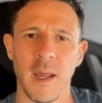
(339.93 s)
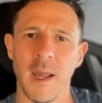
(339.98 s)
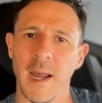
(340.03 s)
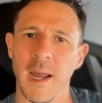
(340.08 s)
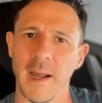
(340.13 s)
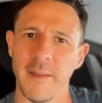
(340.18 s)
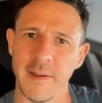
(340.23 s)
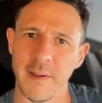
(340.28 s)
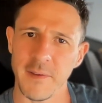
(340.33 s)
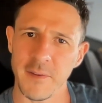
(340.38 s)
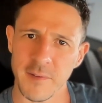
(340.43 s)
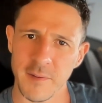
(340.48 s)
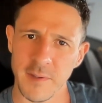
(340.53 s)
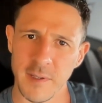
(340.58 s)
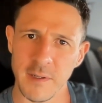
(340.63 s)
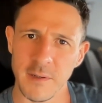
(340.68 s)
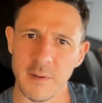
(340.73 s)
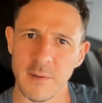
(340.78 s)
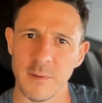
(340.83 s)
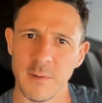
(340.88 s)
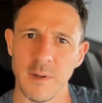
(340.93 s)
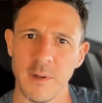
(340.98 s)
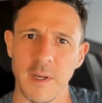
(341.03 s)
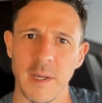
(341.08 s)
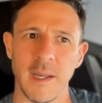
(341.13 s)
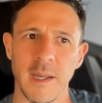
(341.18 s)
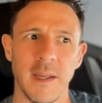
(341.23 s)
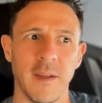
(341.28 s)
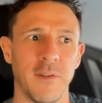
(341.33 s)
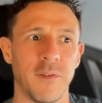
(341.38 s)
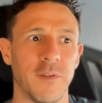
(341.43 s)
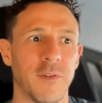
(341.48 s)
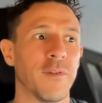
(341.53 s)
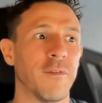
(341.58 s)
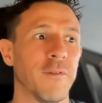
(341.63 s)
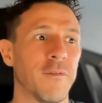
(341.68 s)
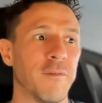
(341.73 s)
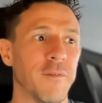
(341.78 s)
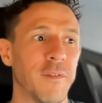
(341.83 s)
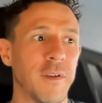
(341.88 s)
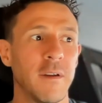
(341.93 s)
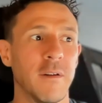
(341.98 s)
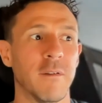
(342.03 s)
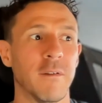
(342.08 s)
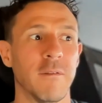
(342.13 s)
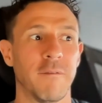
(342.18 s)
And that skill is to feel